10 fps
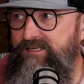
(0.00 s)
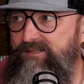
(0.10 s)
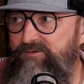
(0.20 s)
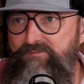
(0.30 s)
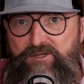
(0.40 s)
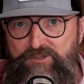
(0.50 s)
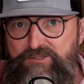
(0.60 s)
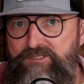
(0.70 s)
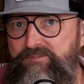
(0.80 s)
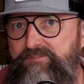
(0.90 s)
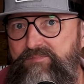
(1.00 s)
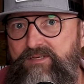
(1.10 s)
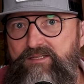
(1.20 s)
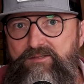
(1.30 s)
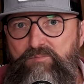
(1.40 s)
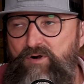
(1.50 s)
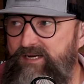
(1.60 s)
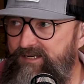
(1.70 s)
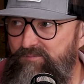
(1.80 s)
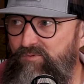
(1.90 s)
in the fellowship, in the
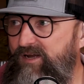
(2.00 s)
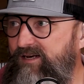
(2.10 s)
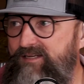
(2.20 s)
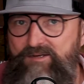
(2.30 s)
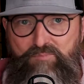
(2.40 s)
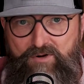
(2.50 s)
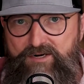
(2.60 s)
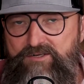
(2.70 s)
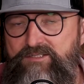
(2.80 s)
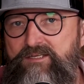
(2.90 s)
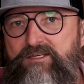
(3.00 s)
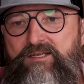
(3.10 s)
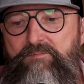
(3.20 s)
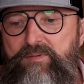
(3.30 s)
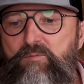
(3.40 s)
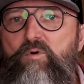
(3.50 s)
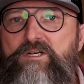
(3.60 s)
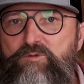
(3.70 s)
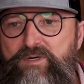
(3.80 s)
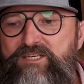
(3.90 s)
breaking of bread, in prayers. Man,
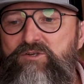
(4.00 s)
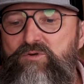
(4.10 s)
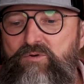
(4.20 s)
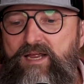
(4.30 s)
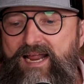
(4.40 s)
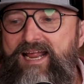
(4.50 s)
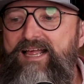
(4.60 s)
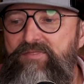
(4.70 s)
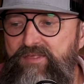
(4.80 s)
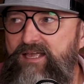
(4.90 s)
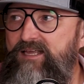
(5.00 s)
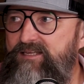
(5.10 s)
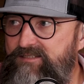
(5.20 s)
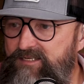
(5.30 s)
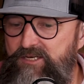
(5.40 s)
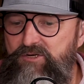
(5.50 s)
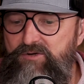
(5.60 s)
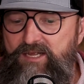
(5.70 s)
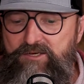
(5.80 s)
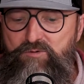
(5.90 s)
what do? And they
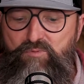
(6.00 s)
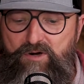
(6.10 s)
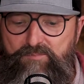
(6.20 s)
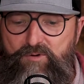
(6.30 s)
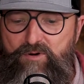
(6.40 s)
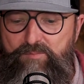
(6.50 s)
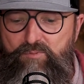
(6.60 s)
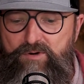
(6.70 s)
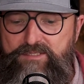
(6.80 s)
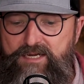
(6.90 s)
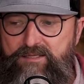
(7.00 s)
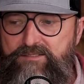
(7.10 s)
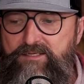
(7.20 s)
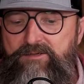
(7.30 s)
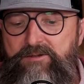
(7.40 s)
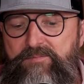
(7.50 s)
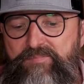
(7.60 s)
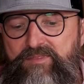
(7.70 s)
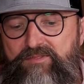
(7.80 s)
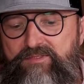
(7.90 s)
continued. And you brought up a great point, Dallas.
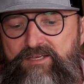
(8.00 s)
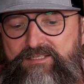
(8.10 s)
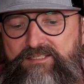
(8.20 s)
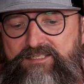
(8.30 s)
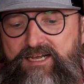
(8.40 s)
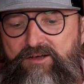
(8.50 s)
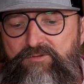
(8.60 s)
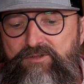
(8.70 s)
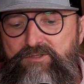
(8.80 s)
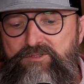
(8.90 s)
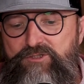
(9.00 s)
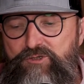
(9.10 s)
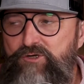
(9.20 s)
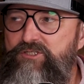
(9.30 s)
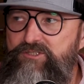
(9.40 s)
This is how the church